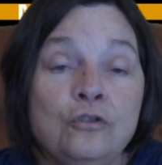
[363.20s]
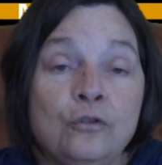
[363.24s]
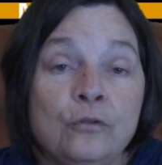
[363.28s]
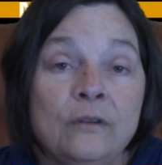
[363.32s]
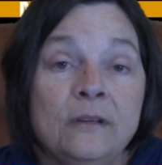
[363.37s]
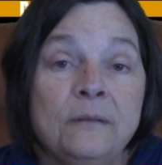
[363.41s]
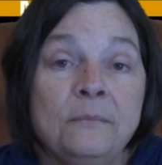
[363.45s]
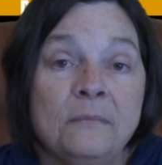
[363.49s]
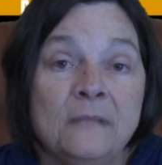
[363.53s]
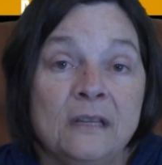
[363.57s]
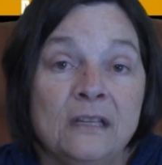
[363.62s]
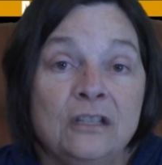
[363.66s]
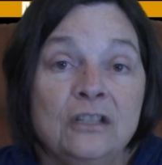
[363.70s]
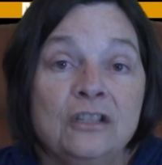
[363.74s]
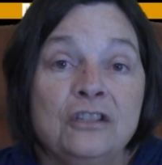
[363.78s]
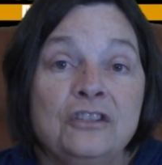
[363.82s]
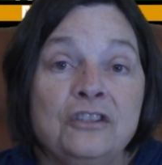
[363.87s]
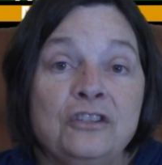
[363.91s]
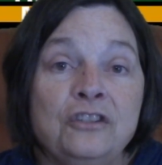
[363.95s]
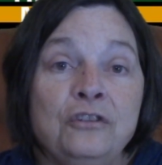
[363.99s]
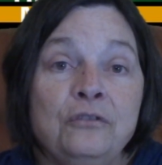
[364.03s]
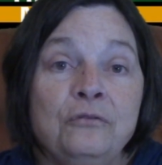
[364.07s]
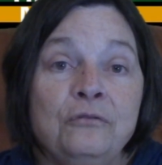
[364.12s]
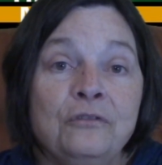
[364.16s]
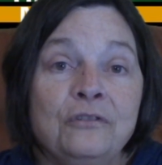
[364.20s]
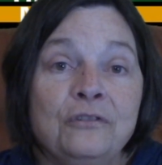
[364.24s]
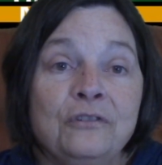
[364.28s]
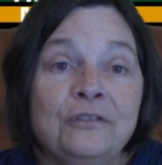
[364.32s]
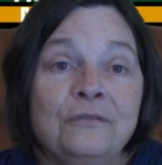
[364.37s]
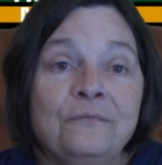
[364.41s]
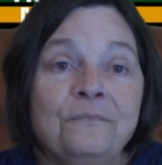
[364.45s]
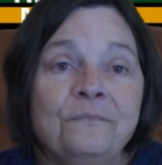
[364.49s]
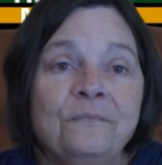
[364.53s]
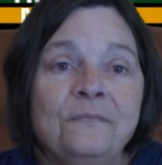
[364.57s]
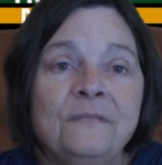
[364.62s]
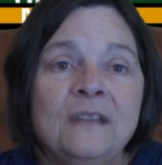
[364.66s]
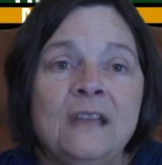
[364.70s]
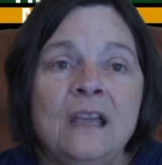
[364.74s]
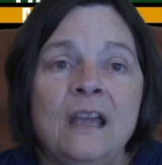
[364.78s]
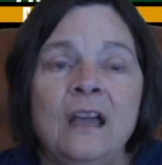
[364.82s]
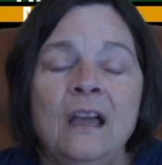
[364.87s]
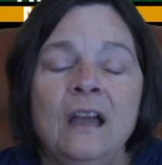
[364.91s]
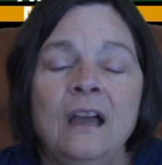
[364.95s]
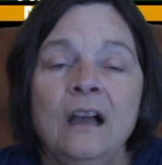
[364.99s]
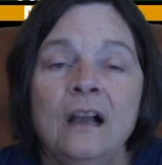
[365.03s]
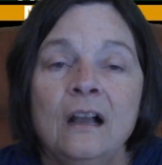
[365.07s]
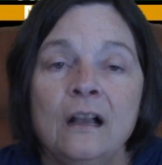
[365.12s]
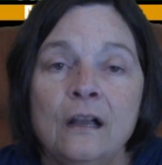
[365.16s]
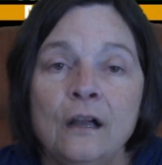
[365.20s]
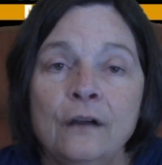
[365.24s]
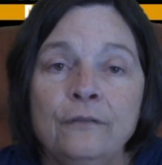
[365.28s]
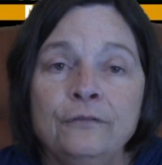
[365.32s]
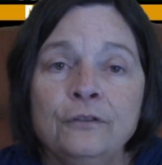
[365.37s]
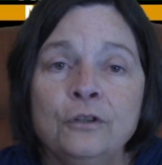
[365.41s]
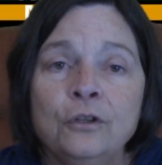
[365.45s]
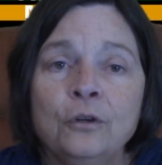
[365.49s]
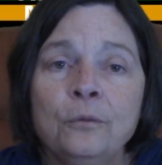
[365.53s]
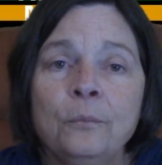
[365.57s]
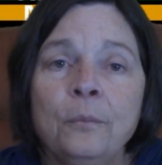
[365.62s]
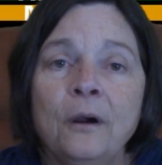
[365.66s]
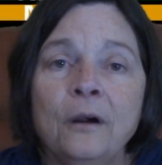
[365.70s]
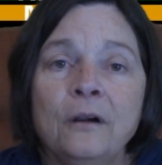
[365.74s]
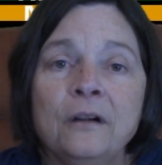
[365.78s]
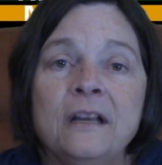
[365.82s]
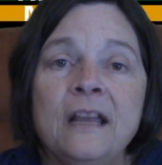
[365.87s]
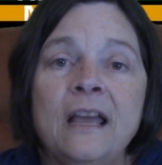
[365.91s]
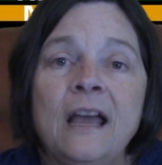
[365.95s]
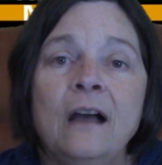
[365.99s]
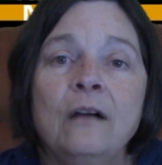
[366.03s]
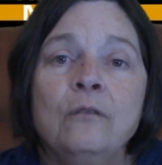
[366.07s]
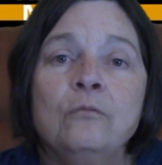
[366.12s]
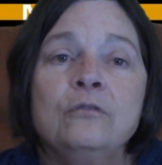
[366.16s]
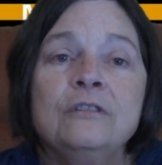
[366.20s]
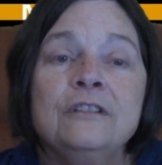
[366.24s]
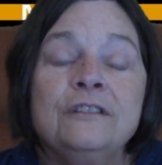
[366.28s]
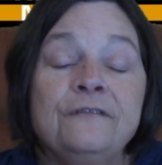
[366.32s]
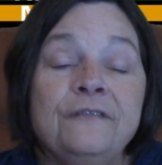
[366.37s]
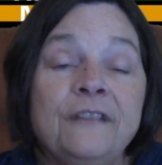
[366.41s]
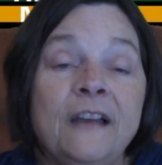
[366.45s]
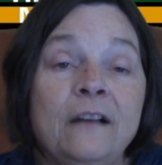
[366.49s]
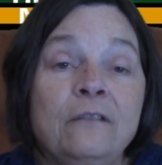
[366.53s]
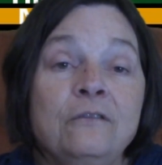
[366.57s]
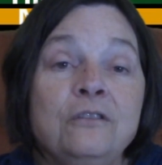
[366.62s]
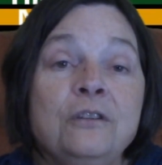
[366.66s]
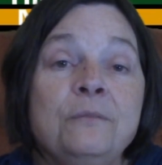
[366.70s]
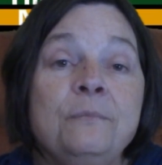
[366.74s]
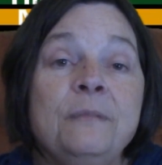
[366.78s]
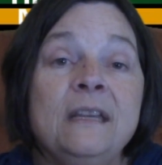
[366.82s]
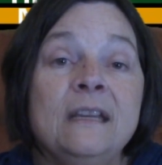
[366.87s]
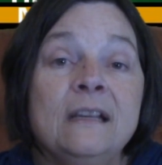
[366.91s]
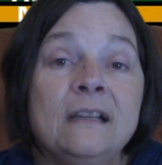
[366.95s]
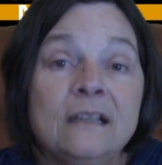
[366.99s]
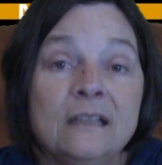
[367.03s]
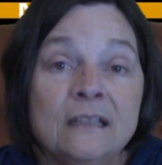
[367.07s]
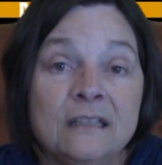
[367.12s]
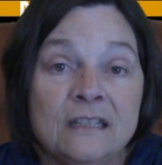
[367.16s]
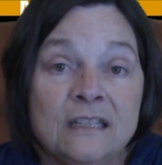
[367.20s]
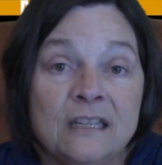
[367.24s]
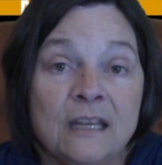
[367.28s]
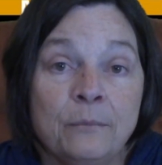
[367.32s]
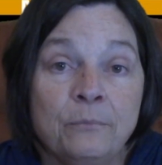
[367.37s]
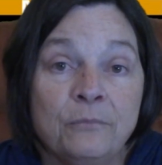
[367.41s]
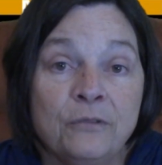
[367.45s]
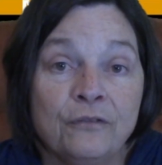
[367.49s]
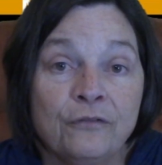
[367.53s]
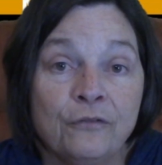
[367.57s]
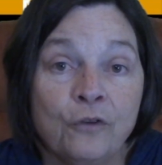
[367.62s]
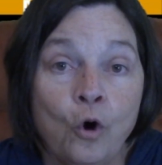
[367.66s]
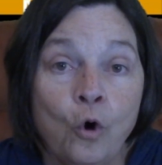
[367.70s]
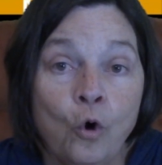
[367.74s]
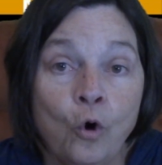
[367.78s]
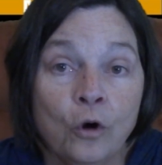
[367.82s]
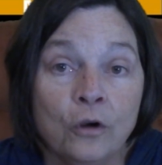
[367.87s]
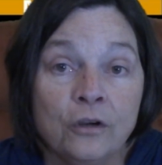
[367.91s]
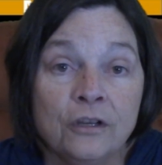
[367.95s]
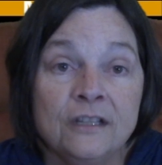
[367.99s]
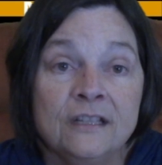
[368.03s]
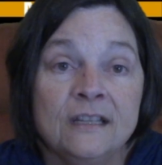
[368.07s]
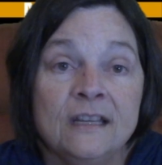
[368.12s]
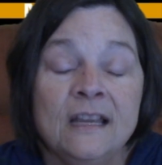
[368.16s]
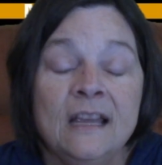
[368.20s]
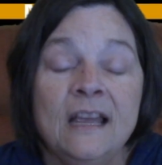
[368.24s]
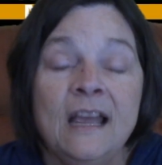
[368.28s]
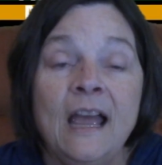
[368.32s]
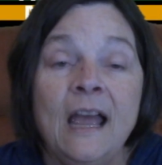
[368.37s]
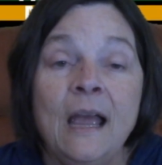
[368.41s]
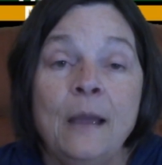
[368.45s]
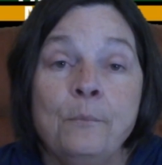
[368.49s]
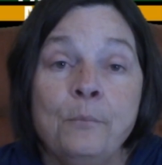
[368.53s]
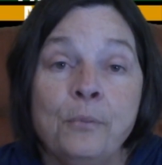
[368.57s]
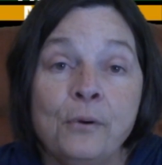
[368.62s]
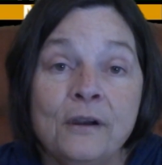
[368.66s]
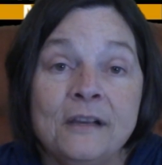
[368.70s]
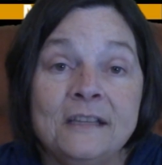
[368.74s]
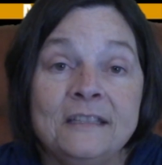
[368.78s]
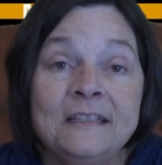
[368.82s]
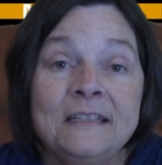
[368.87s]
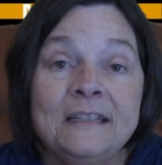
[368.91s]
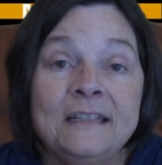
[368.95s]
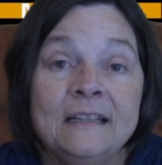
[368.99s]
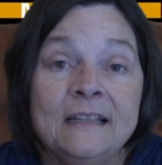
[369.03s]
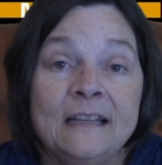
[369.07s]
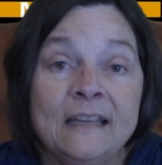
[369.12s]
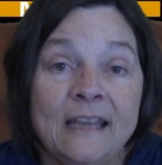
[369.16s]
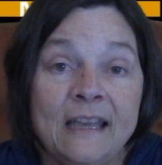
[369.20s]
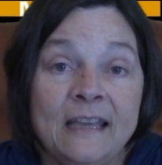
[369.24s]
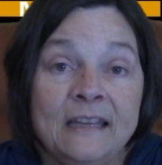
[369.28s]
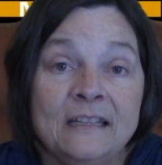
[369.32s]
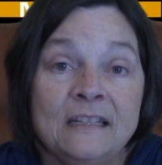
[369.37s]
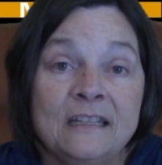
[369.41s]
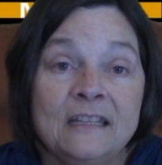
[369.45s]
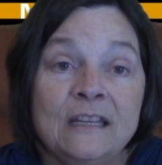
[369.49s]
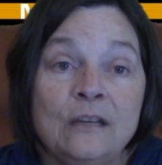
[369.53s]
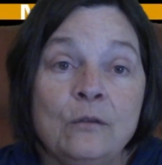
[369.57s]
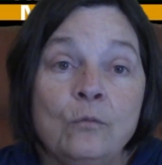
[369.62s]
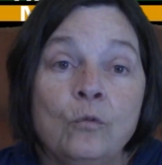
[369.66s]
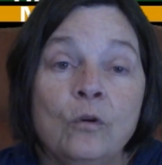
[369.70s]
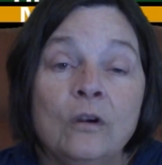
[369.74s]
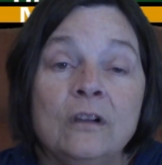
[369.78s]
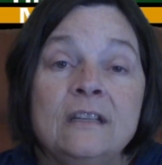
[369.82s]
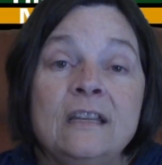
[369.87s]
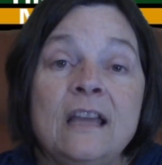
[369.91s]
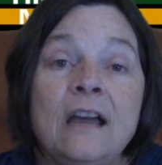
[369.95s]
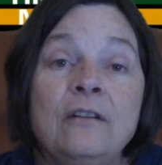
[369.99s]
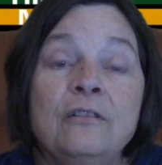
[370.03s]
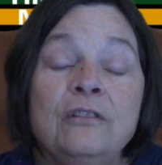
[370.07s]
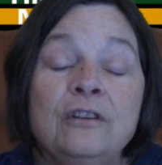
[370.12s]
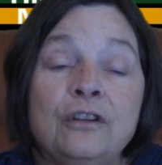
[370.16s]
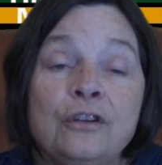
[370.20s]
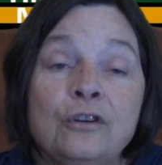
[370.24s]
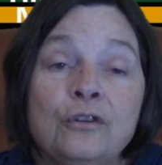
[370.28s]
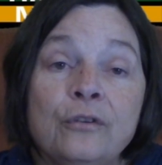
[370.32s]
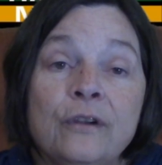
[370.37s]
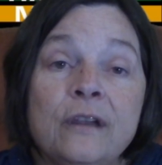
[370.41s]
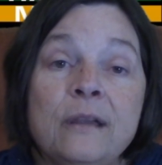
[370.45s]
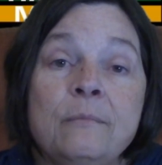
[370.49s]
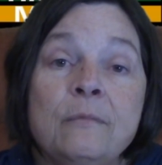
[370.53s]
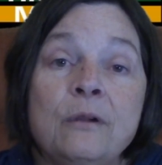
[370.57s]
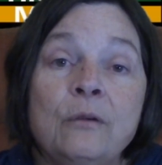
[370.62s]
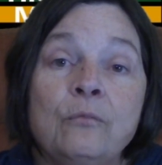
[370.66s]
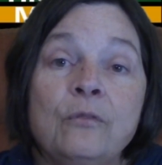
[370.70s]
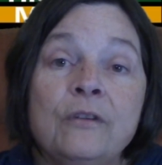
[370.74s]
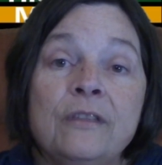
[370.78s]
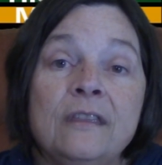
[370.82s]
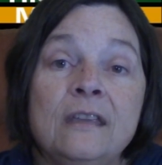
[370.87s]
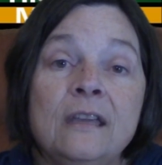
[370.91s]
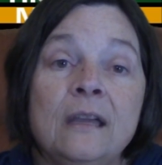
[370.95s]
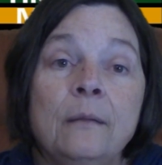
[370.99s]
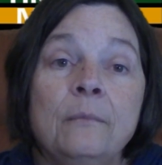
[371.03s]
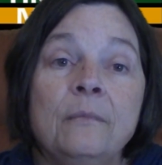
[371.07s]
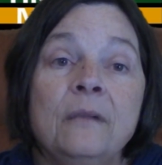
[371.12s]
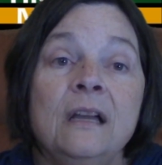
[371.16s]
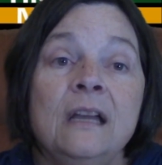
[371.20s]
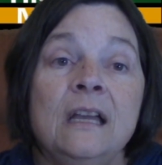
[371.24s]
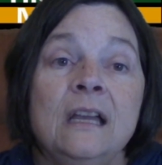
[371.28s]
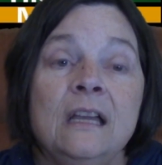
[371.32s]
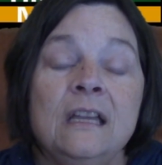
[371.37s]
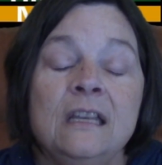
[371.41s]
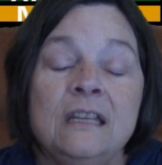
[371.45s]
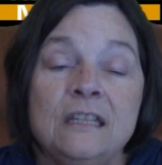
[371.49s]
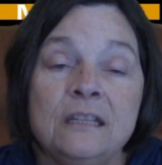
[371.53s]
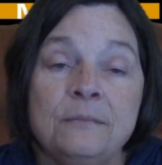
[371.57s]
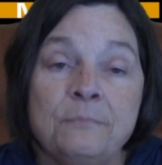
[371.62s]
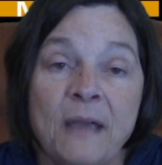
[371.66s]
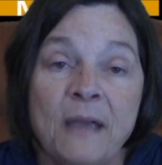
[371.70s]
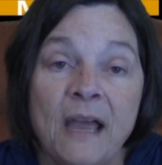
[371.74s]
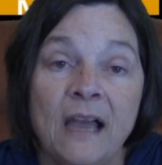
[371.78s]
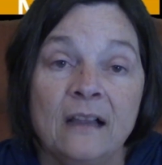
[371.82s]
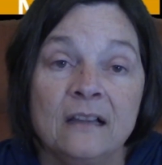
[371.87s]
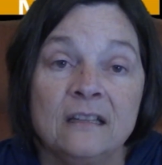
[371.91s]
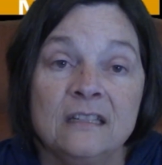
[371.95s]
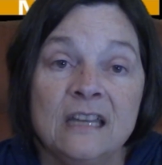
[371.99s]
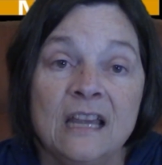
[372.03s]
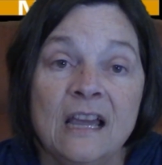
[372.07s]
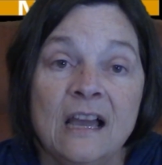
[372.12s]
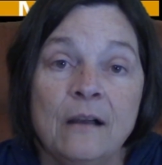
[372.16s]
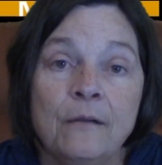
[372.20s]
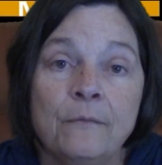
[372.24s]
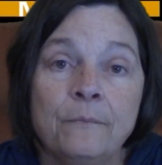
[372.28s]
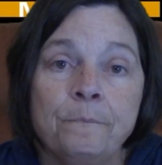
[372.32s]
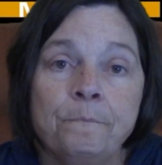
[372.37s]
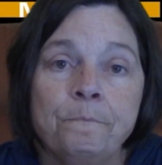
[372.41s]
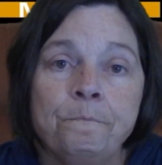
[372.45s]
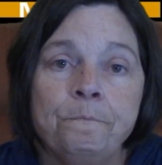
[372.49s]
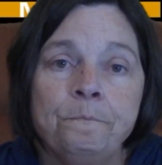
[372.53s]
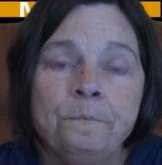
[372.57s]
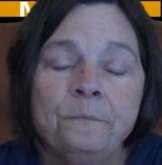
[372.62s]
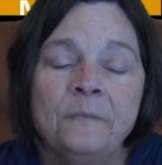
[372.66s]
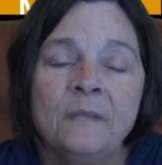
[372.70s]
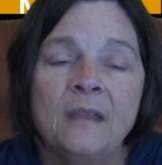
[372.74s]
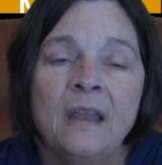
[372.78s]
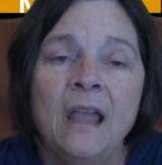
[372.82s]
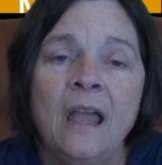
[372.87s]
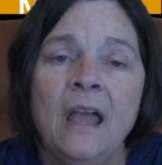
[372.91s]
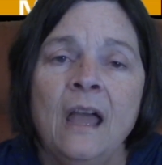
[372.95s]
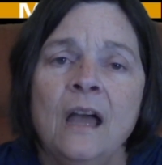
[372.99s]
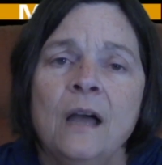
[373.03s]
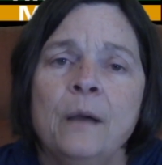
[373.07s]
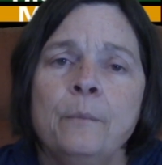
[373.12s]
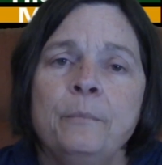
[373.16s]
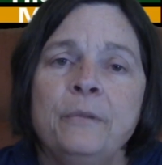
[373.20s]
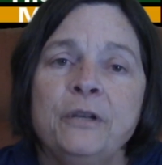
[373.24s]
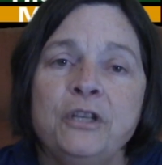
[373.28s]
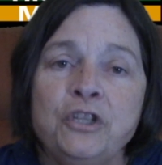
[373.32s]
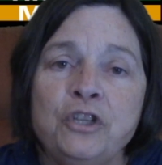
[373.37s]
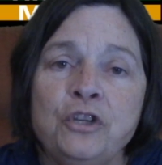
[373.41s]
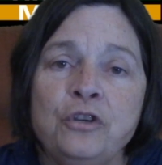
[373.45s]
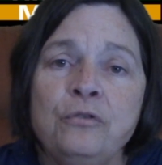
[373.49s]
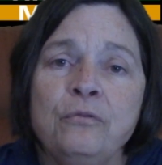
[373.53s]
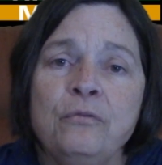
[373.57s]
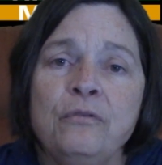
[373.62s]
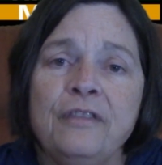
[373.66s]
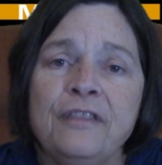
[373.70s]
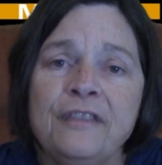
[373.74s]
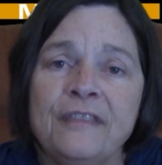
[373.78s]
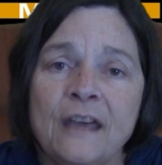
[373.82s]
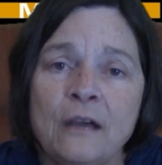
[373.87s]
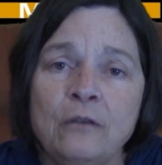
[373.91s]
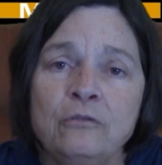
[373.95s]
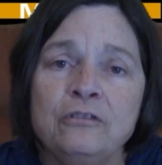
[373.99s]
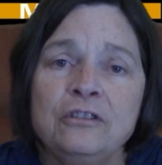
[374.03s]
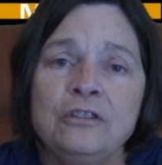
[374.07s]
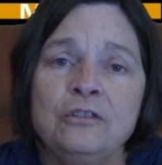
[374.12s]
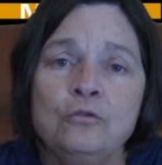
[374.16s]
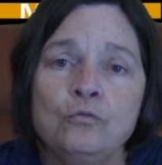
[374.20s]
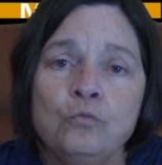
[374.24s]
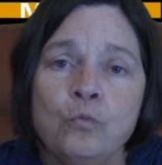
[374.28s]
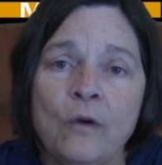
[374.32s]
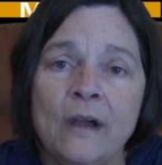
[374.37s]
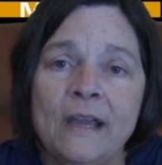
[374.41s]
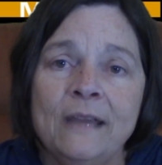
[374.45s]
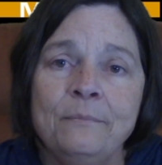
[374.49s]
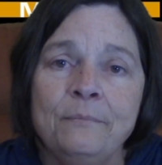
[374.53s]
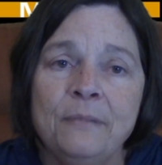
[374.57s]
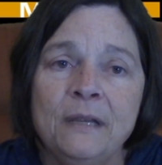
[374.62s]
to admit a student. Governor Barnett was found to be in contempt of court, and President Kennedy worked out an agreement with him to back down. But 2,000 white